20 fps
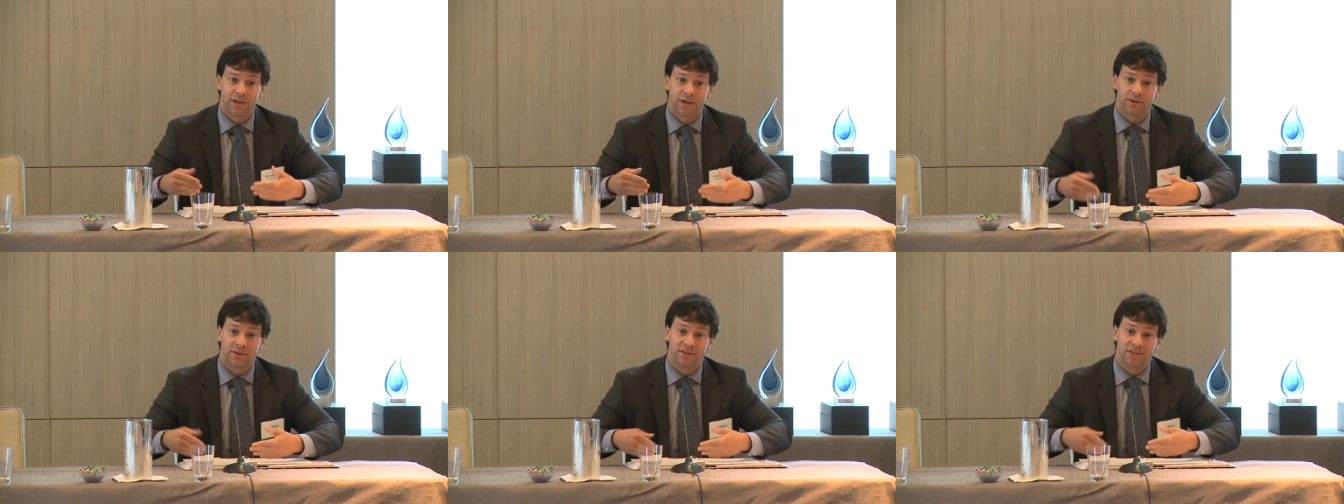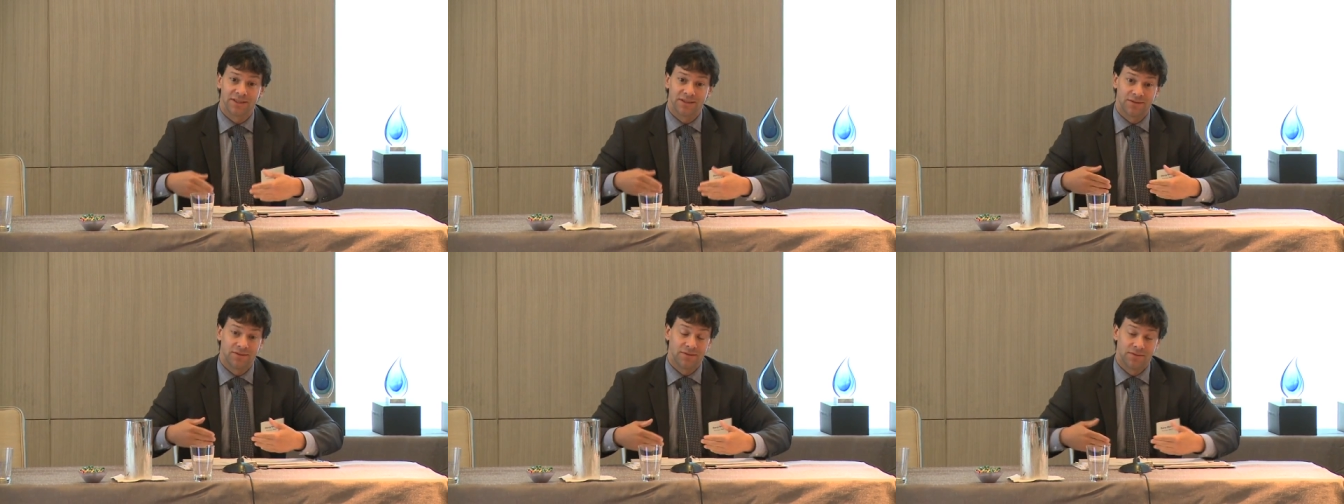it out
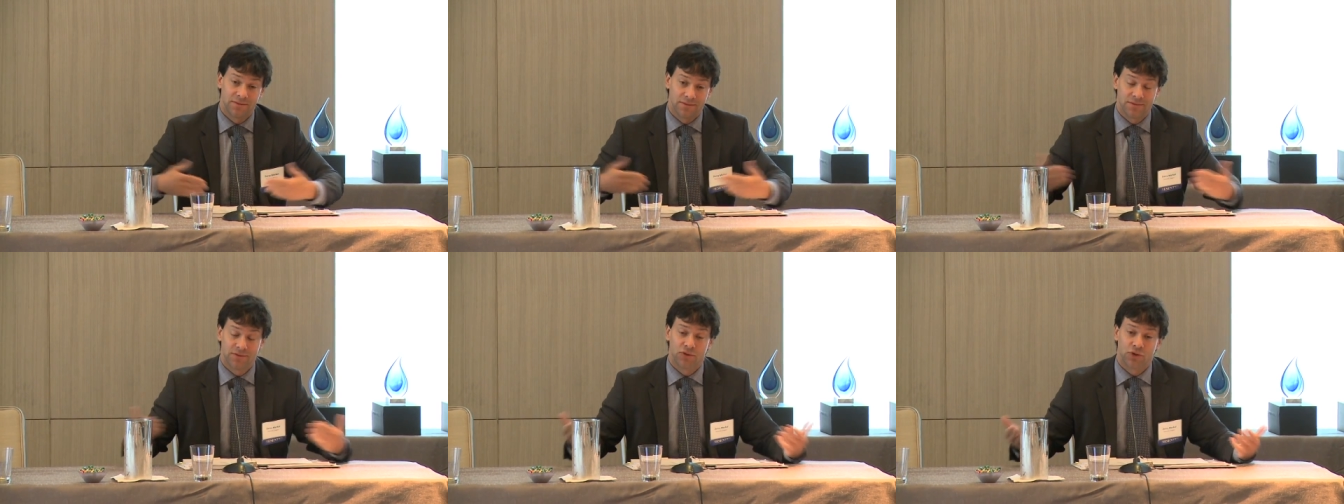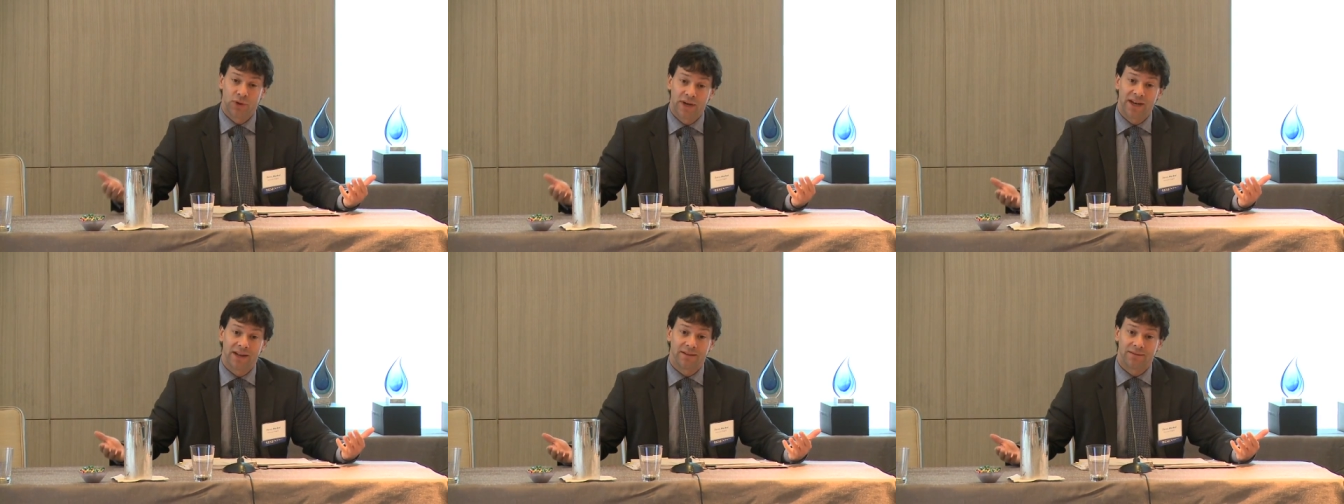as
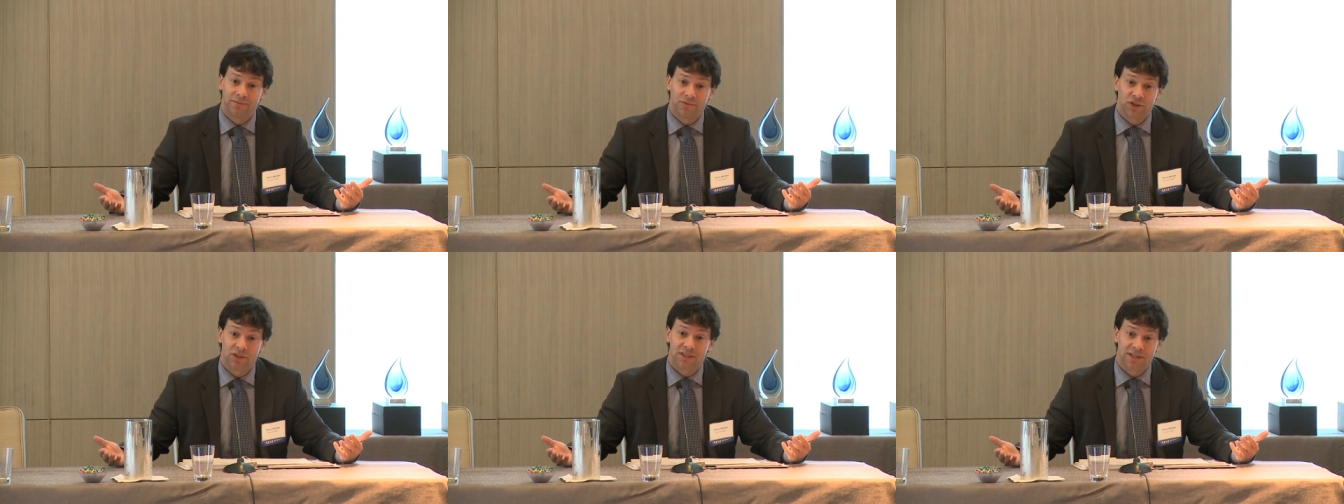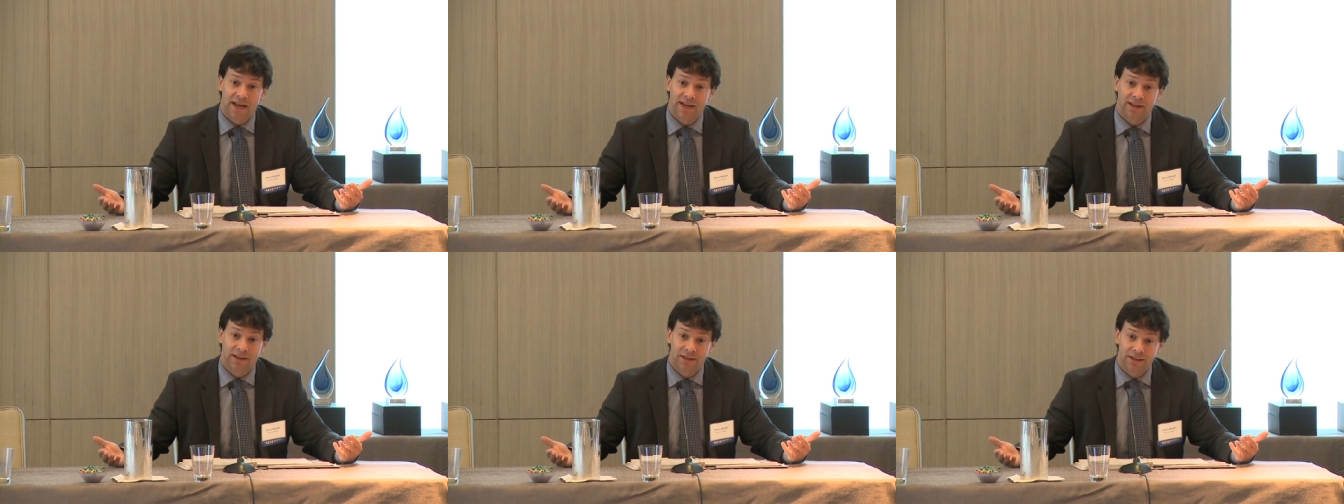treating just
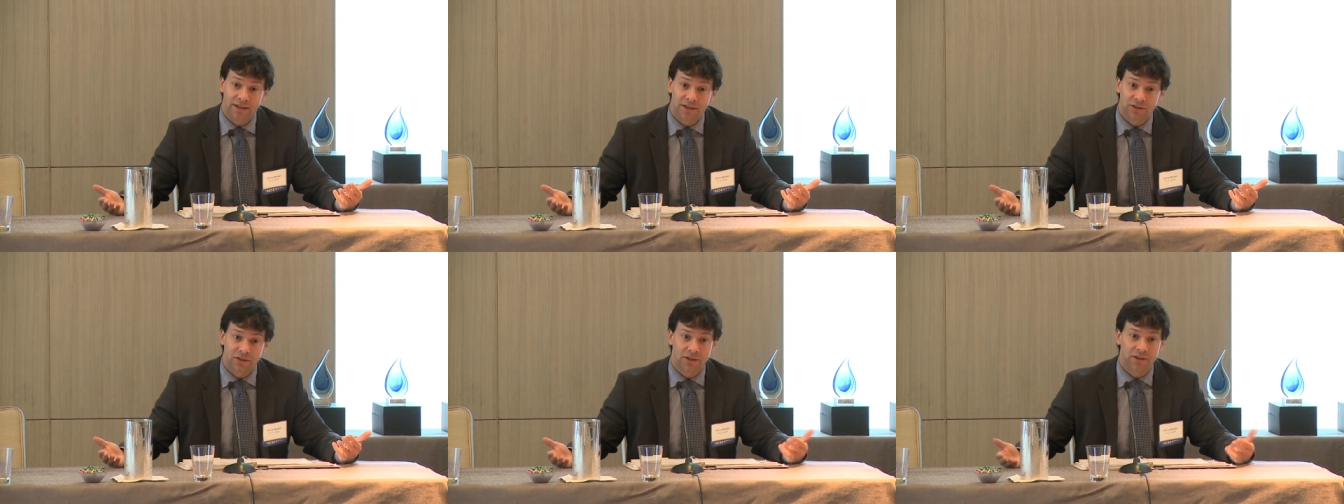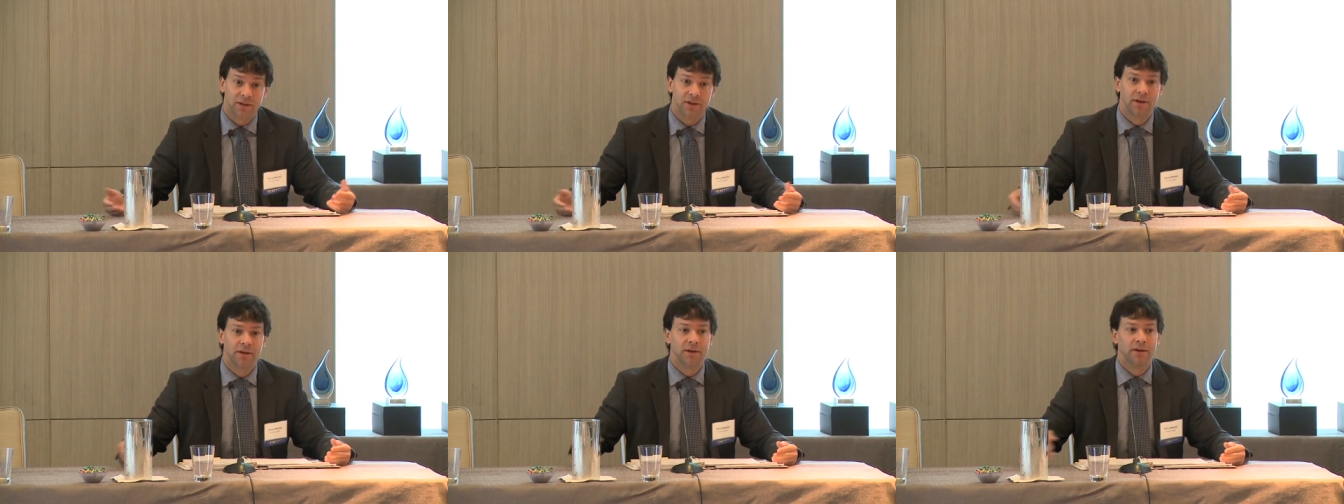that
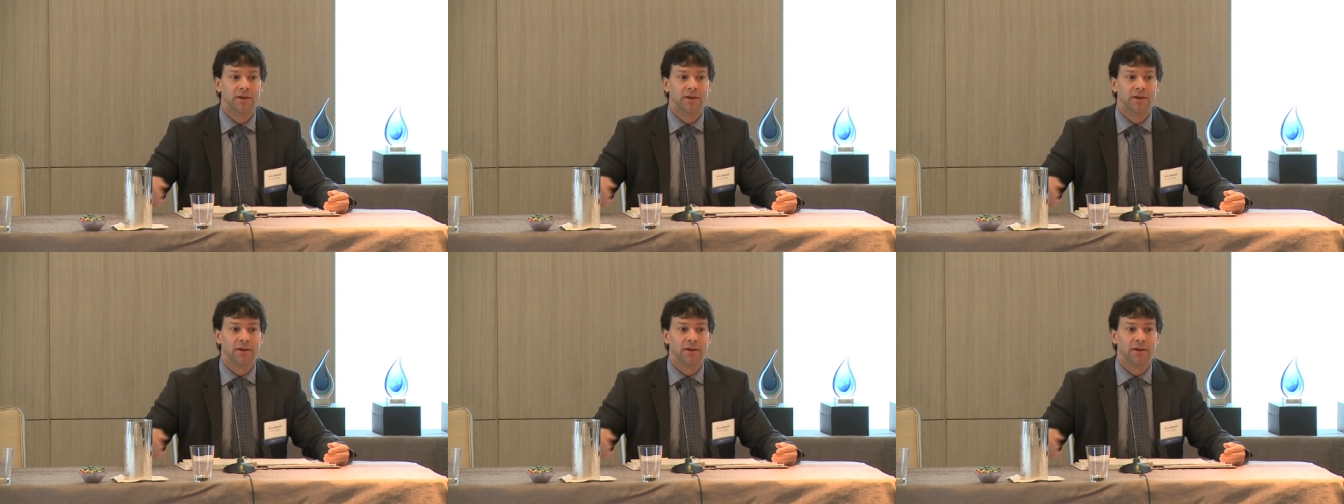condition.